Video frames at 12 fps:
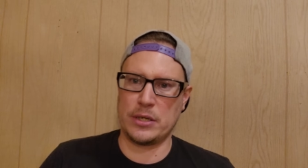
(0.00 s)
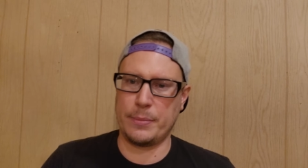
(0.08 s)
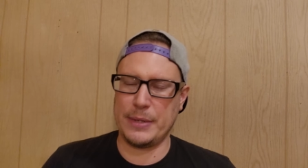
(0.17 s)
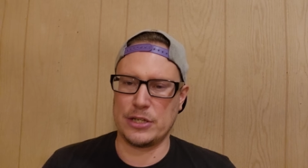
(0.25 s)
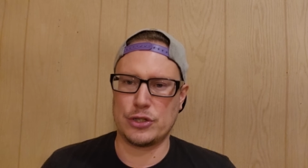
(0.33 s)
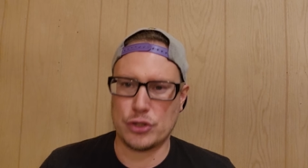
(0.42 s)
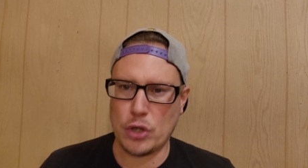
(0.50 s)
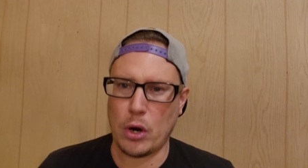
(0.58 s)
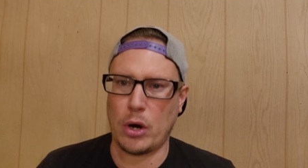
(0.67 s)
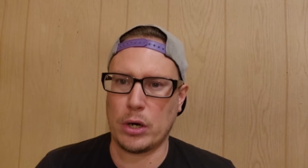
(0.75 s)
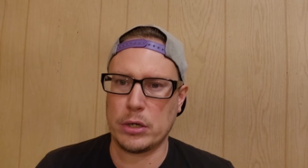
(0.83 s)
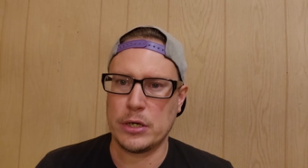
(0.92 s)
to be a
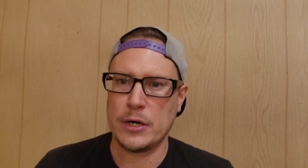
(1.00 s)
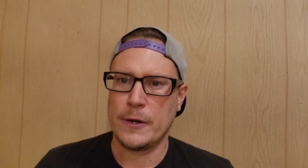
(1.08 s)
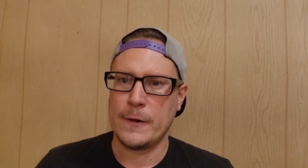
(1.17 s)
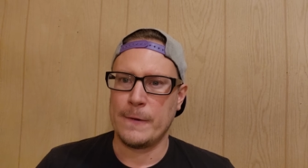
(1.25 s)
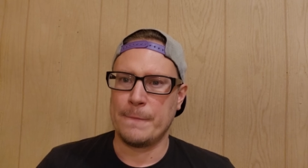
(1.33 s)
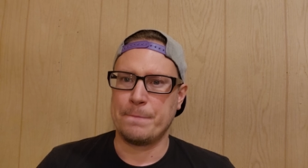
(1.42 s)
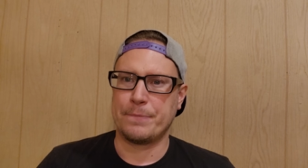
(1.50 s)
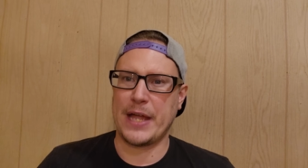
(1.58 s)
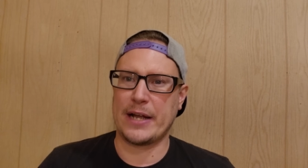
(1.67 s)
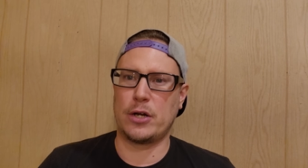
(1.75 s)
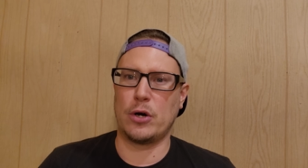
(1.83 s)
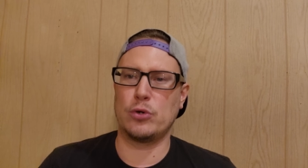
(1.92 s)
star
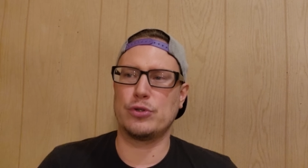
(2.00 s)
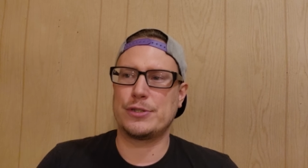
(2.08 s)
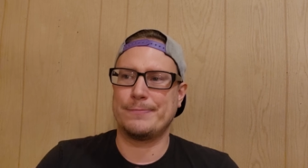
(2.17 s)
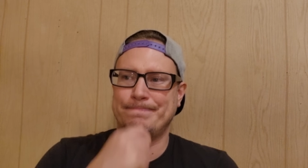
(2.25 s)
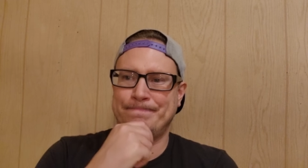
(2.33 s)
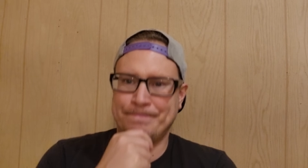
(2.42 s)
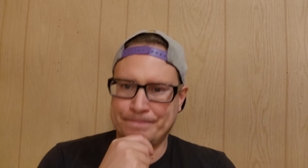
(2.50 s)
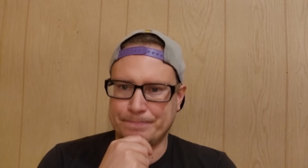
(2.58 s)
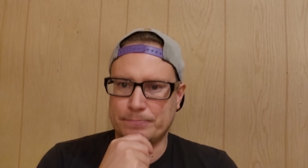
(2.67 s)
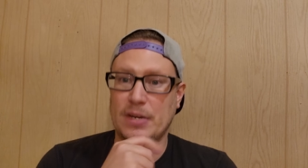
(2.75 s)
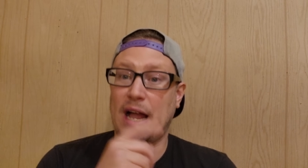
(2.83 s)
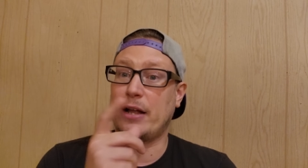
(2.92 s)
that goes,
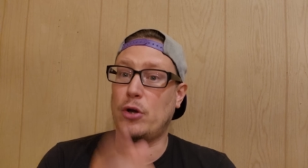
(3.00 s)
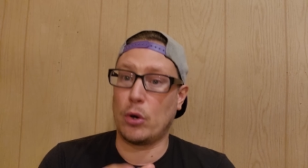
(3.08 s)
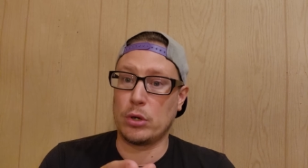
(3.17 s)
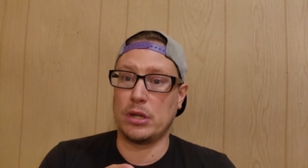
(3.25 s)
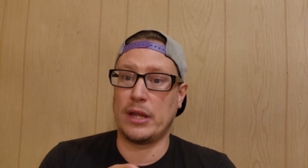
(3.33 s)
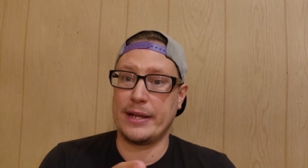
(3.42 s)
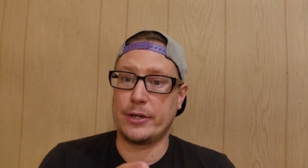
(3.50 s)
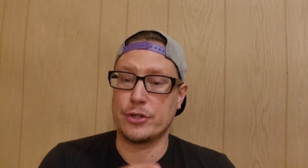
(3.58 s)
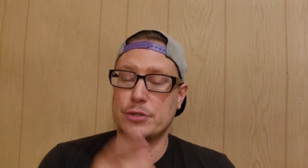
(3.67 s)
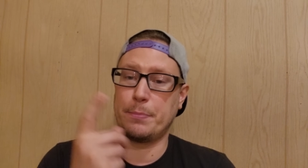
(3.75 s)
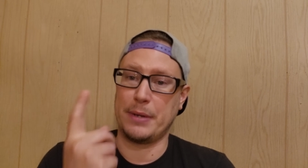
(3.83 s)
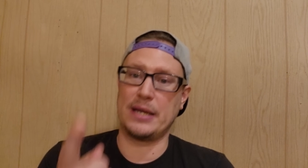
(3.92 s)
I go to the
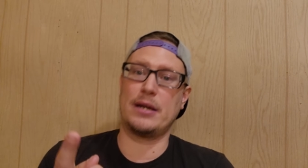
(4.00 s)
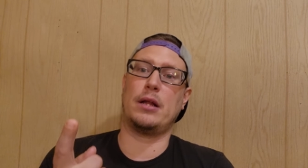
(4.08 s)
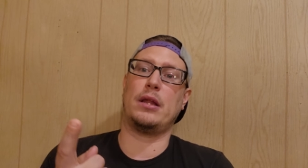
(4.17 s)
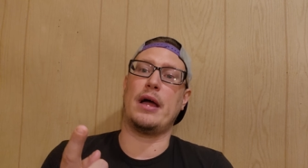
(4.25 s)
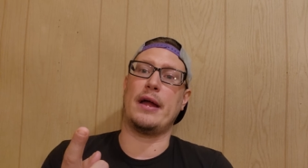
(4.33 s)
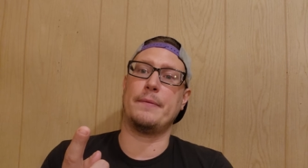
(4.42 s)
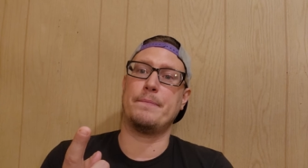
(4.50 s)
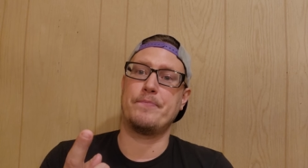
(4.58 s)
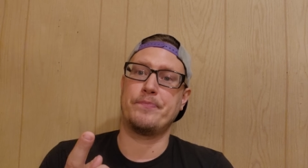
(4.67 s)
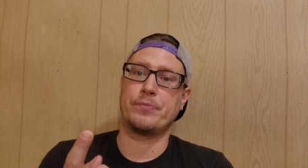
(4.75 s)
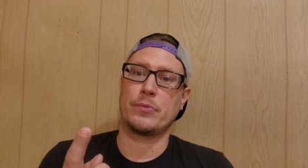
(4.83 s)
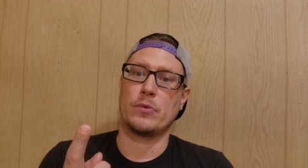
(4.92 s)
Lakers, be in LA,
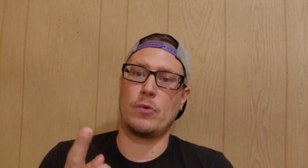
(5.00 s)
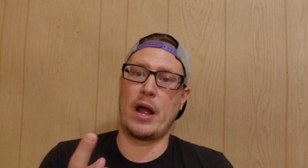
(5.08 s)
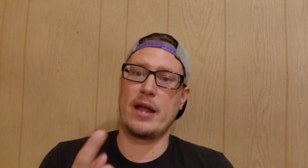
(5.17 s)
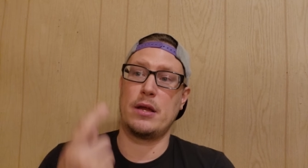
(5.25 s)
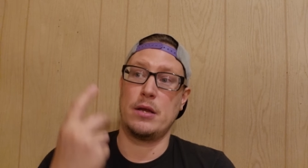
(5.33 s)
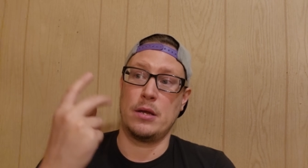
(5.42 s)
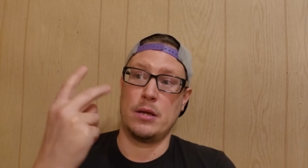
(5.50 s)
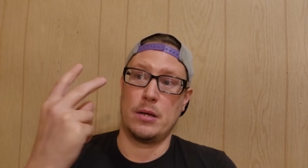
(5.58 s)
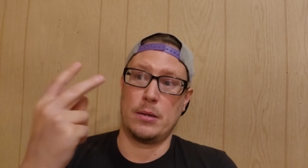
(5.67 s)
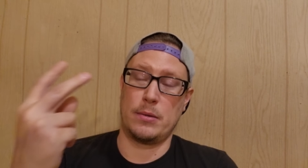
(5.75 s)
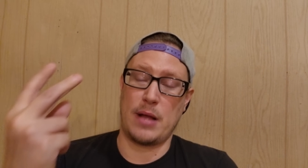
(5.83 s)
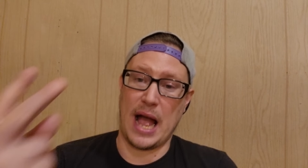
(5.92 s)
right?
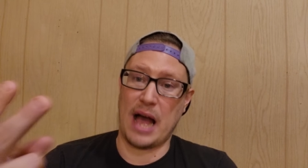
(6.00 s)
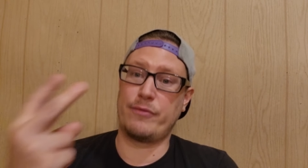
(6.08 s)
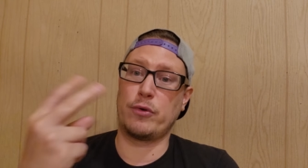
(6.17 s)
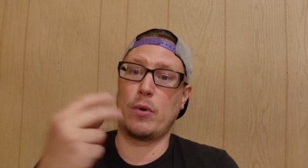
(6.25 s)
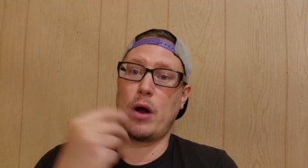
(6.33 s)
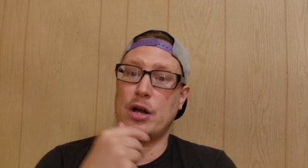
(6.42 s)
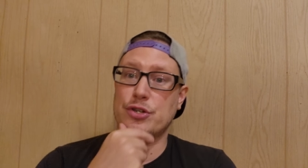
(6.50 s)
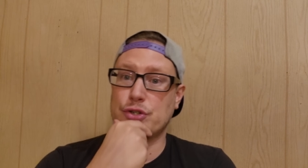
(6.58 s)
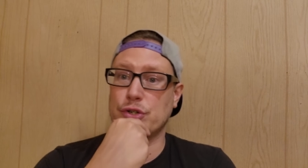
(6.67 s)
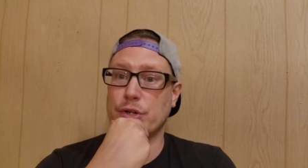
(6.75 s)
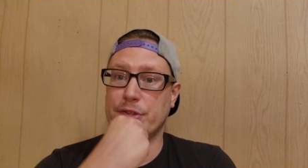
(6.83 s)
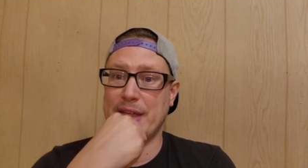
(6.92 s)
Have a
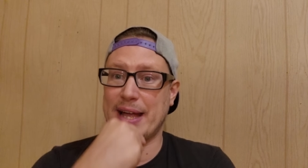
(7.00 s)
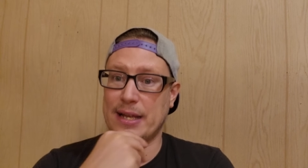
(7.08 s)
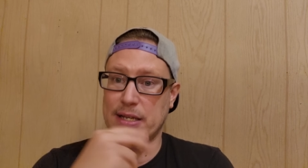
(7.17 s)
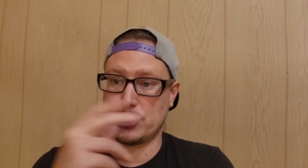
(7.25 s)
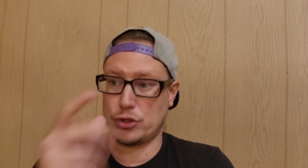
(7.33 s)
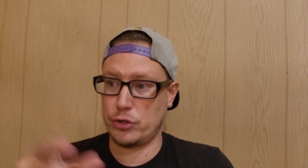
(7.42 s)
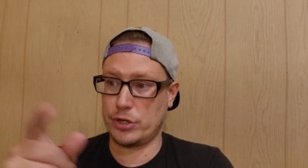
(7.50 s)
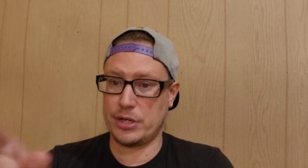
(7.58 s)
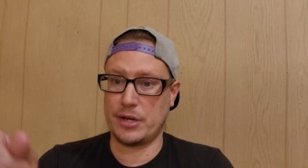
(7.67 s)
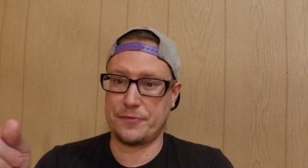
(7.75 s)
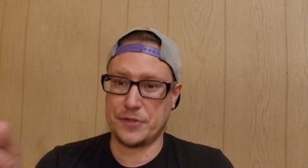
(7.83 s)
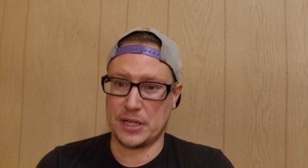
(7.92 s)
roster that is good
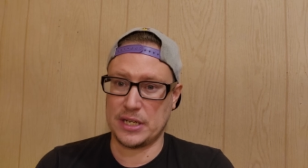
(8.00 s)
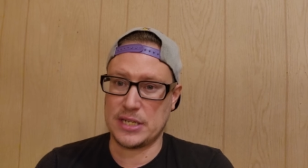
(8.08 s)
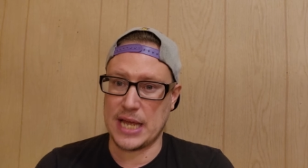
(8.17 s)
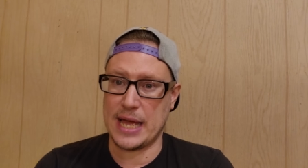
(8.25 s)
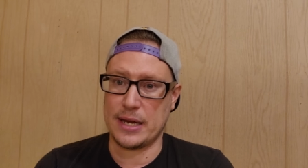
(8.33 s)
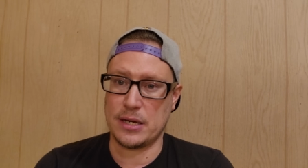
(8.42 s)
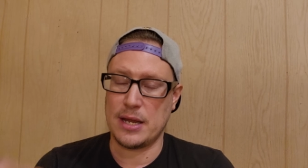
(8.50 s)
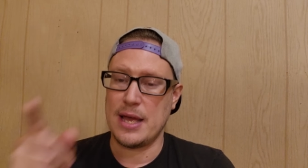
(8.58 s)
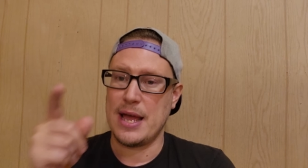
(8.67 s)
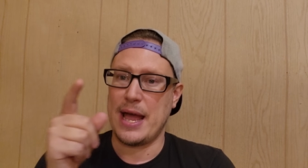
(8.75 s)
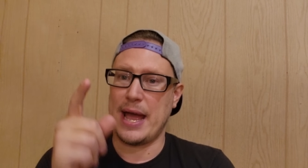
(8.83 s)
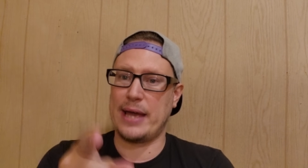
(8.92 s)
enough to contend
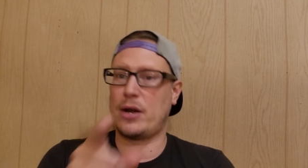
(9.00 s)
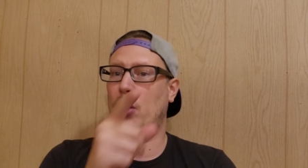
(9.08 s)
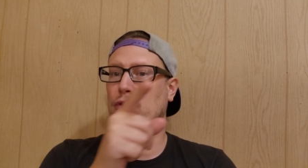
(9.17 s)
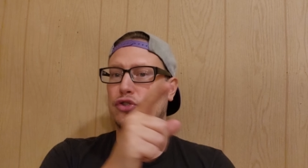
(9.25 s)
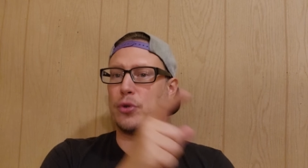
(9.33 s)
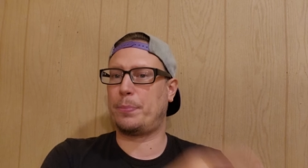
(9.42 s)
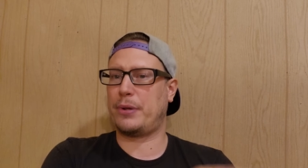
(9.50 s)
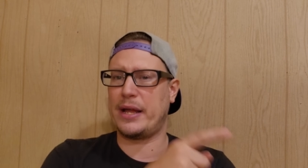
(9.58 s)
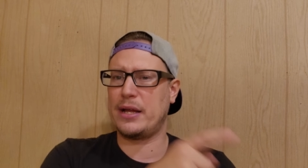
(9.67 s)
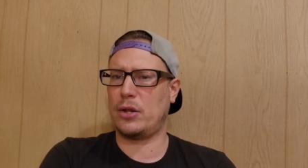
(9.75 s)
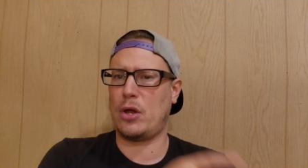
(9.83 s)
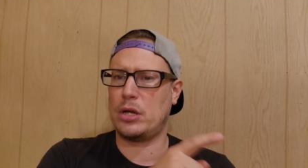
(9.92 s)
and also
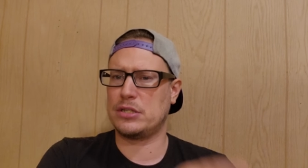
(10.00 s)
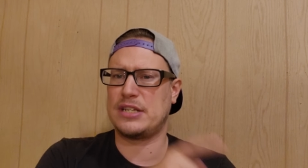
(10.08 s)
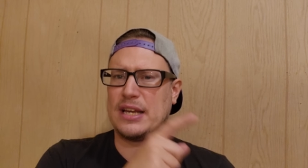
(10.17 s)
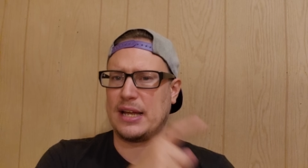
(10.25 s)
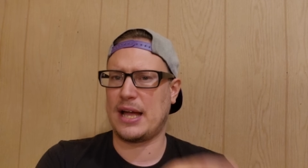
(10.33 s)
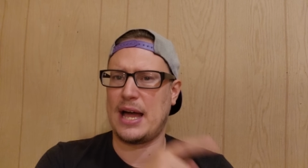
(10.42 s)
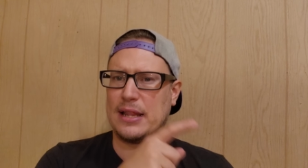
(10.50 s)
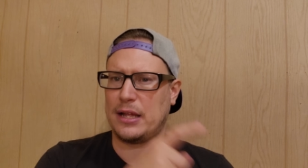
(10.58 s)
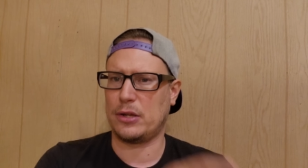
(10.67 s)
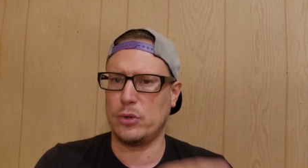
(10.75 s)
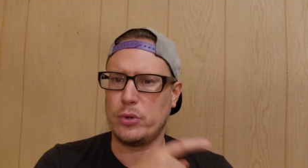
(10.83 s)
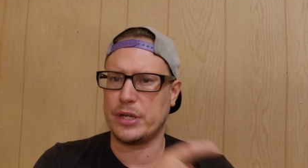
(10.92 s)
play alongside a guy
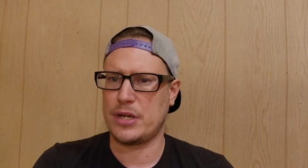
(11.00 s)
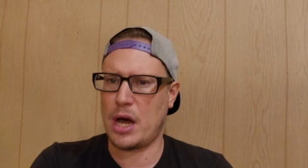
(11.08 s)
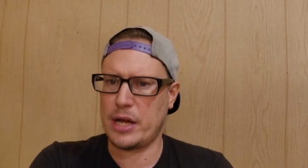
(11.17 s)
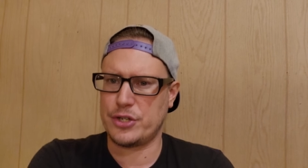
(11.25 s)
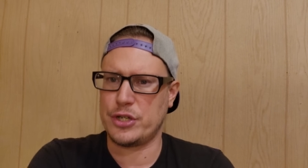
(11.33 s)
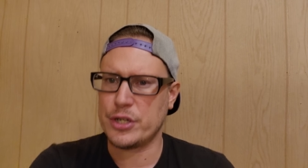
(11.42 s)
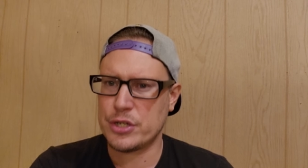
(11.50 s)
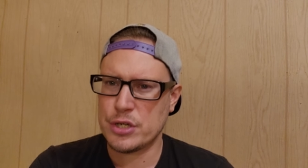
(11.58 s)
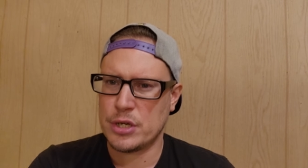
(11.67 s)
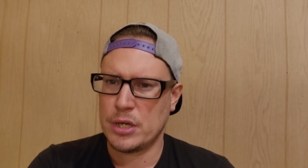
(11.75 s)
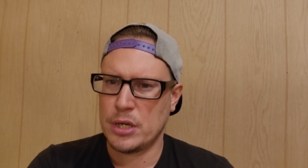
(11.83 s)
like Luka Doncic.